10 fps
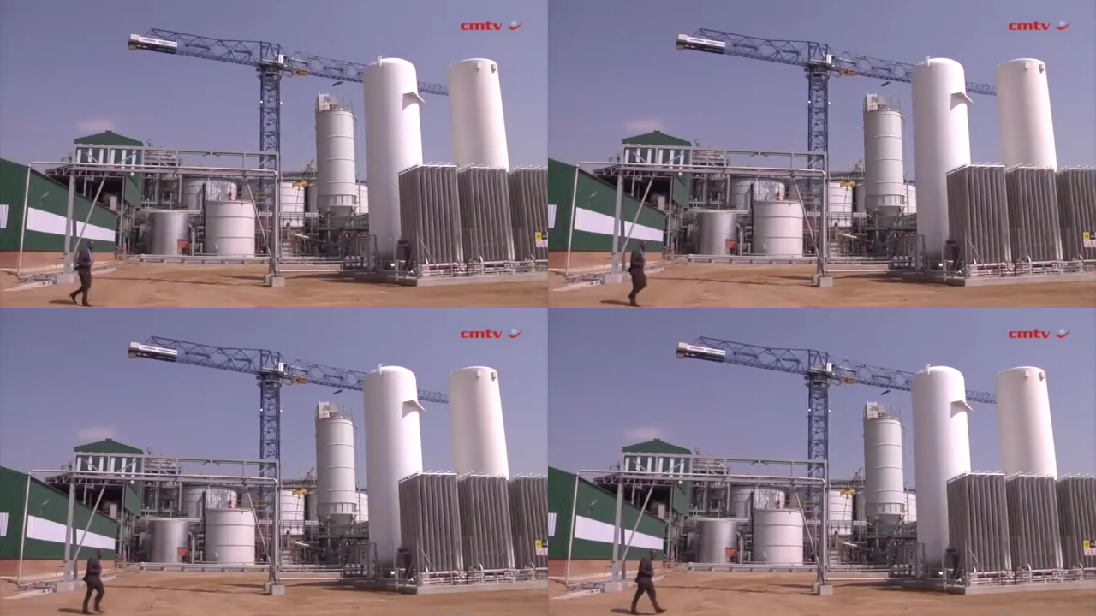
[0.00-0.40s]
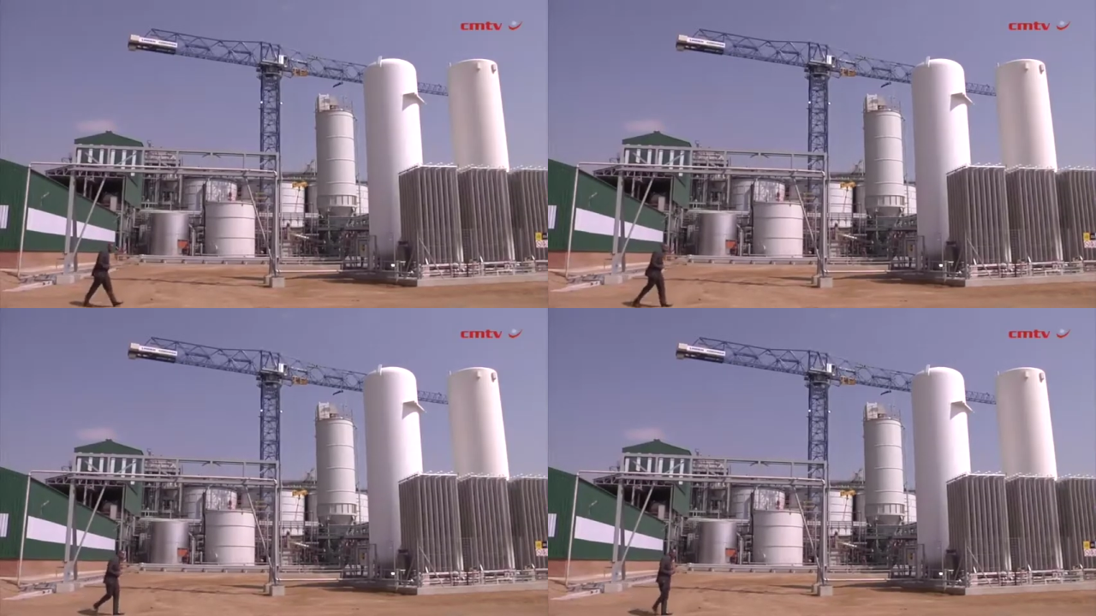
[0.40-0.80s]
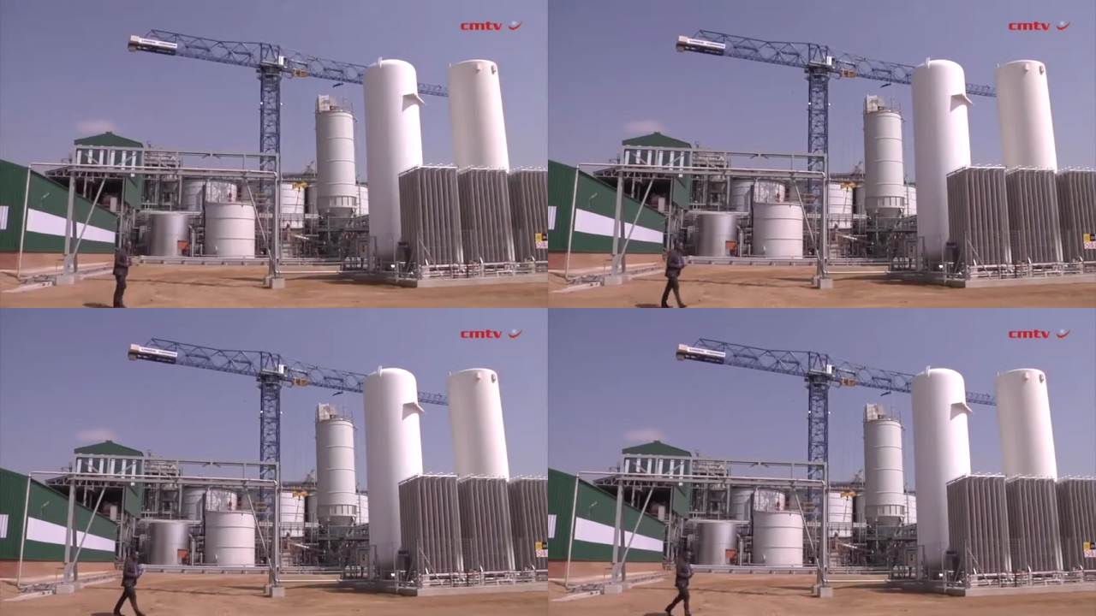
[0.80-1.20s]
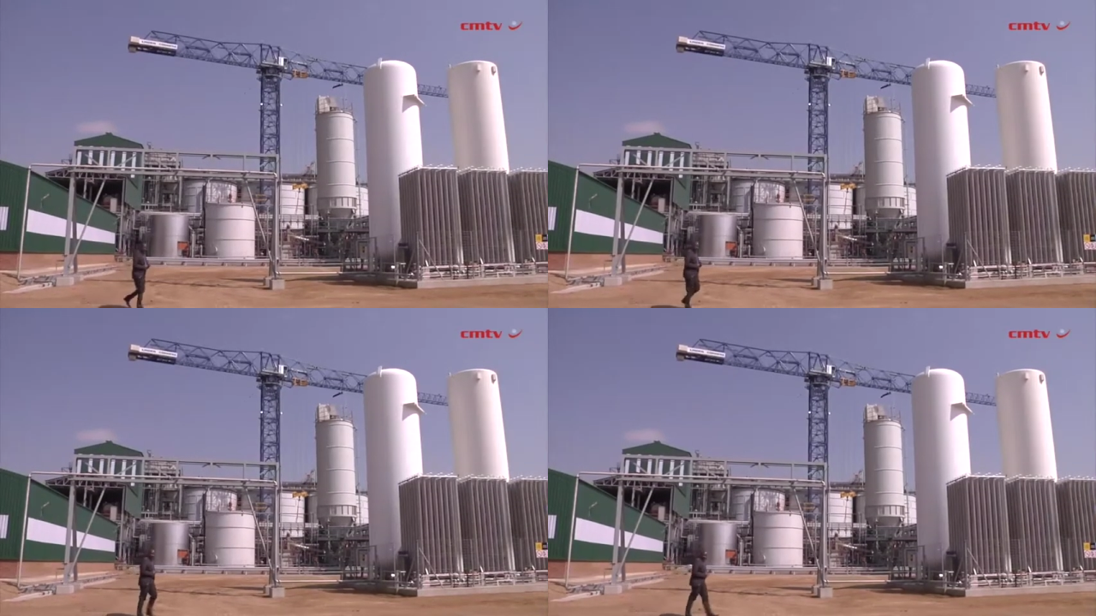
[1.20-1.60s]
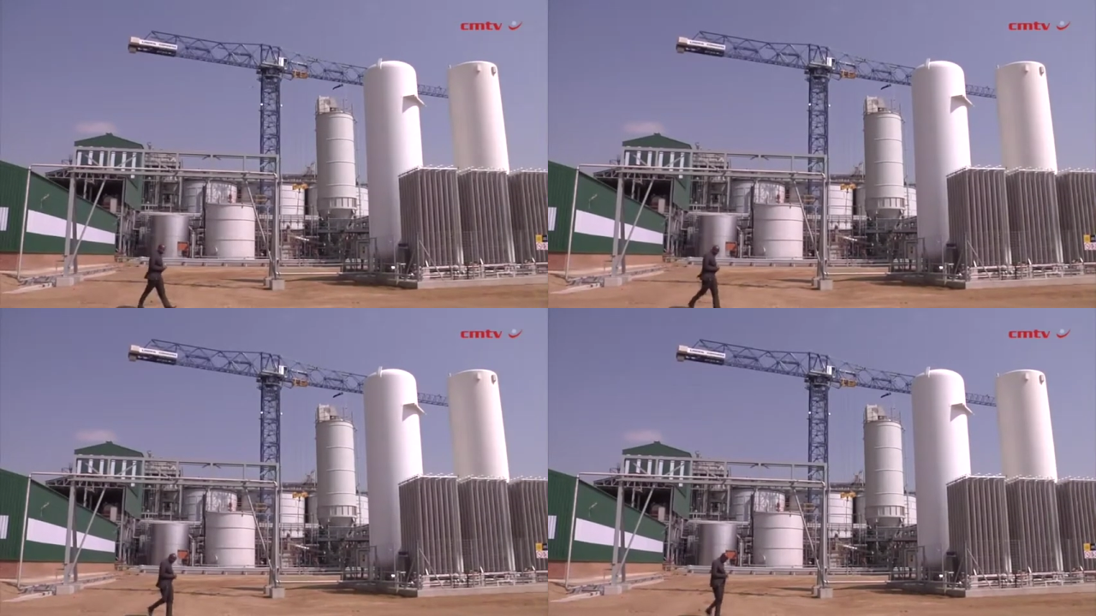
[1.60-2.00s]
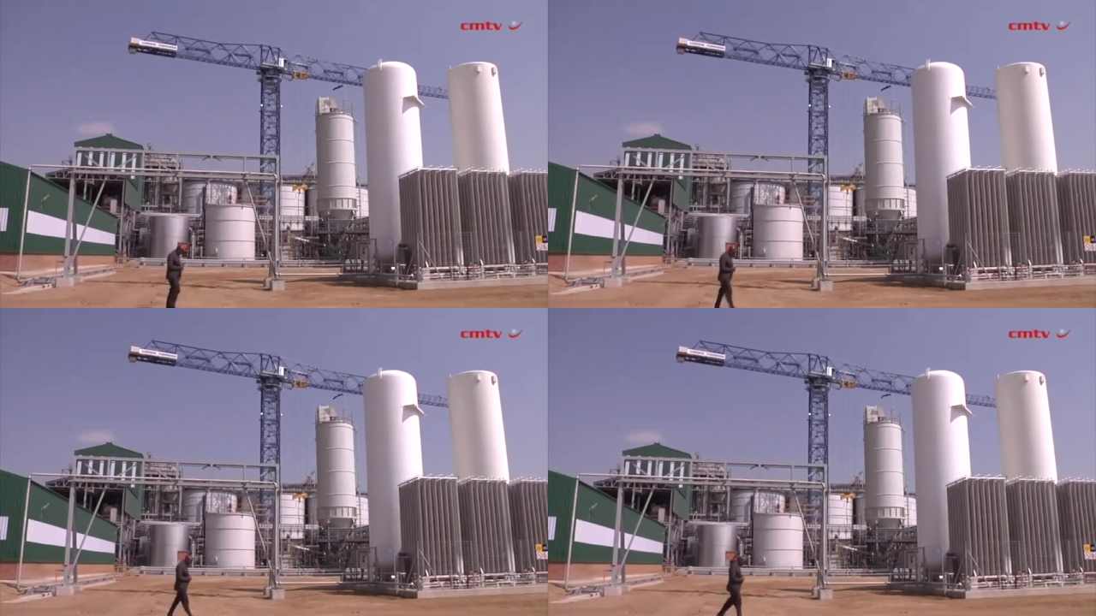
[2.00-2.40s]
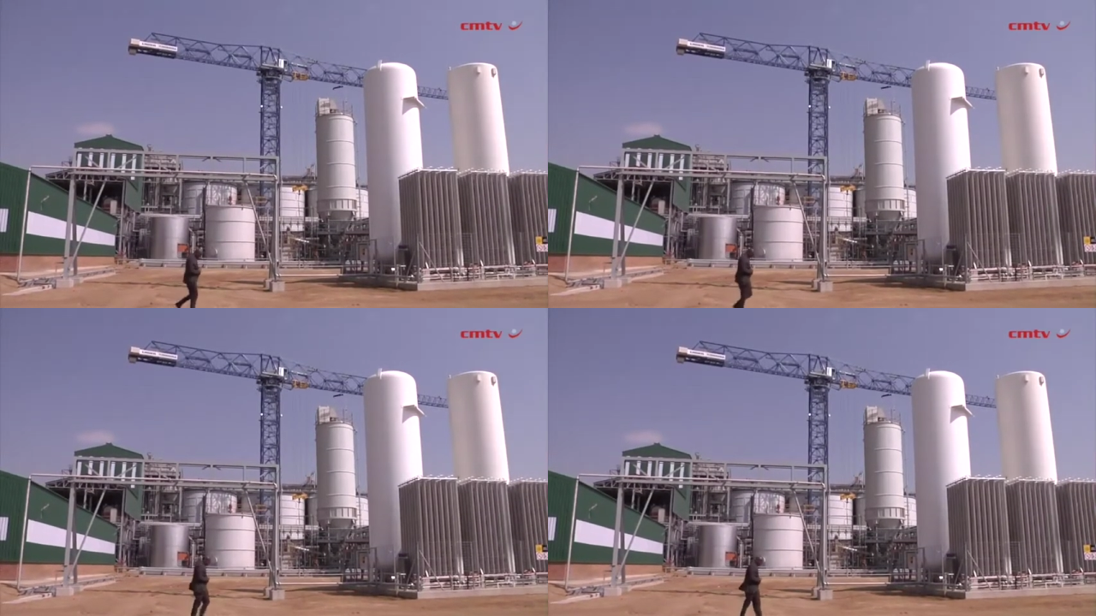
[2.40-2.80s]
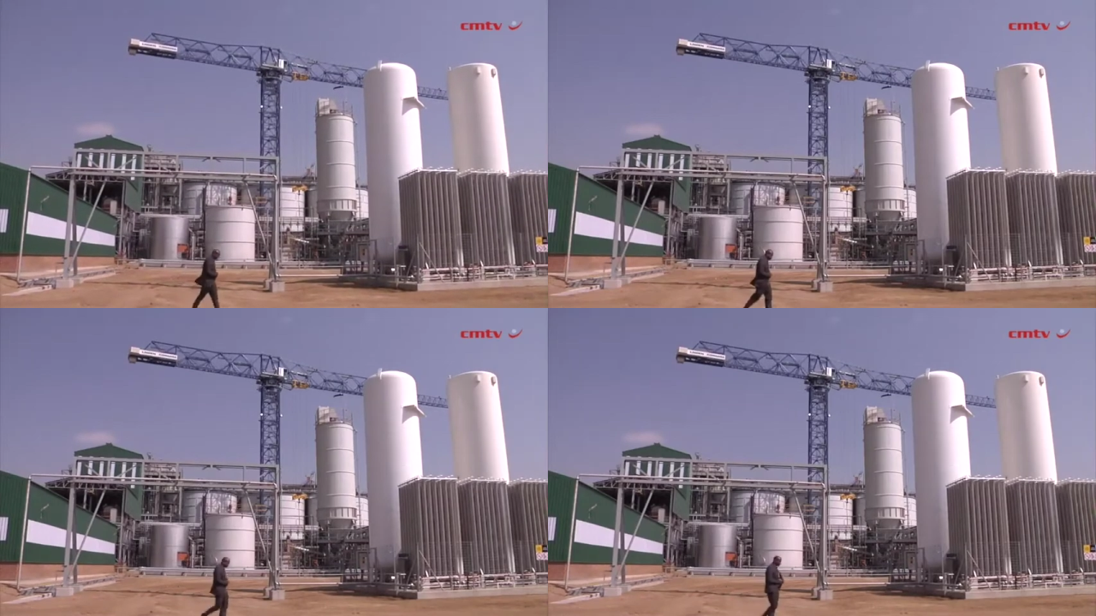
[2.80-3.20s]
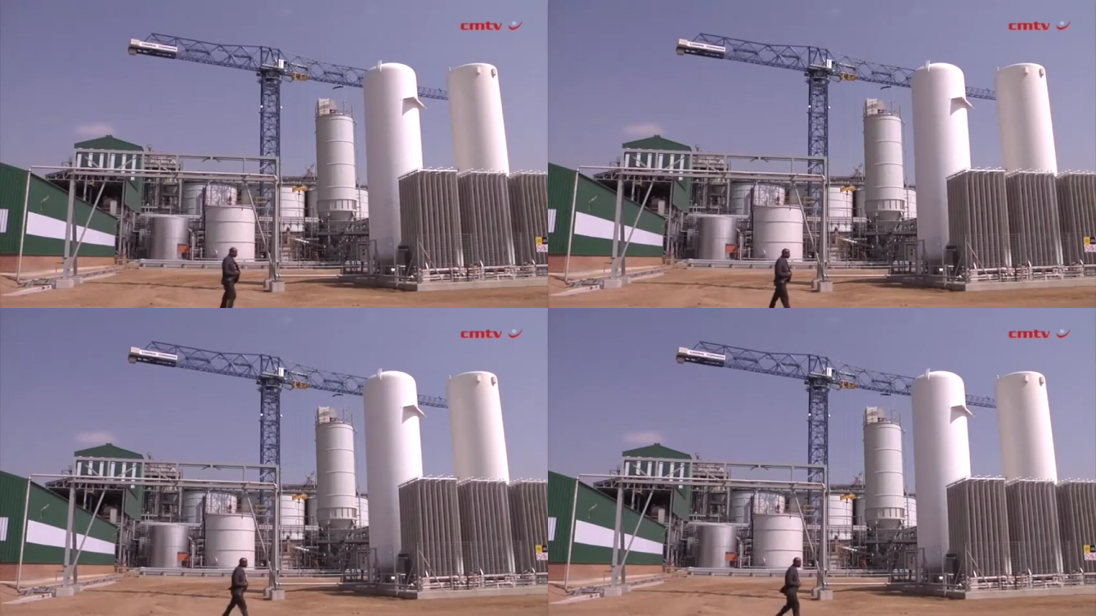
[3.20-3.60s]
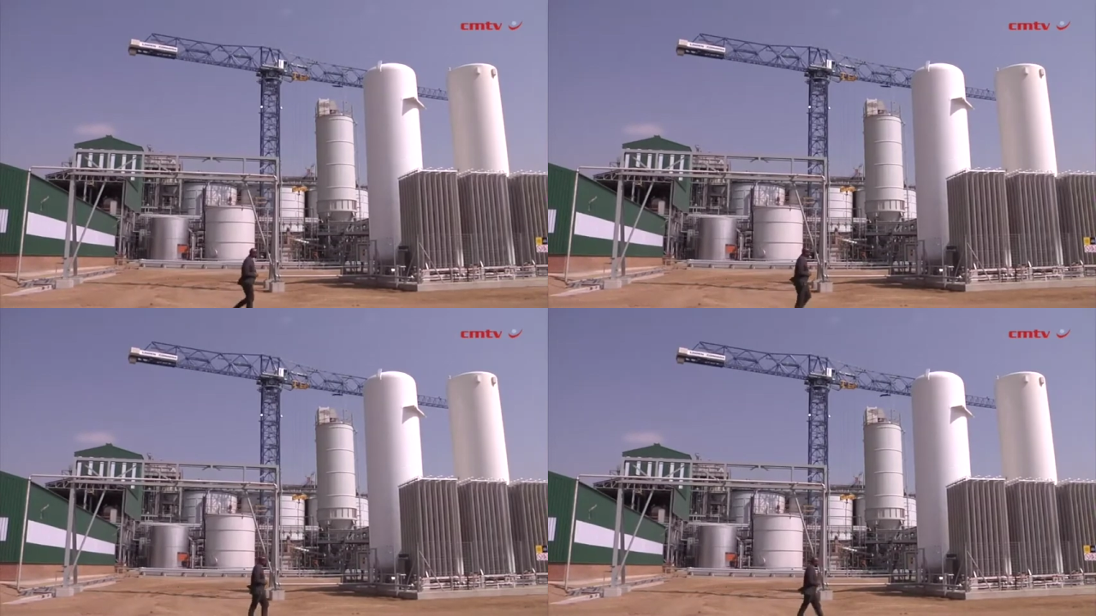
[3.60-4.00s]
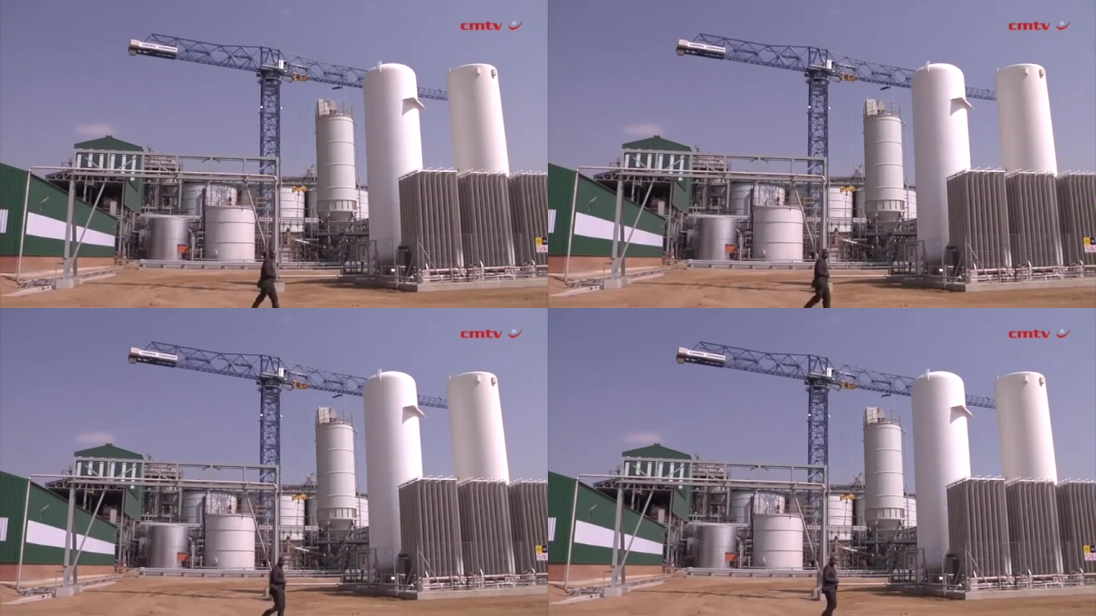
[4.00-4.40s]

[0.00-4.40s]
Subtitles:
Nobody's mouth can be seen.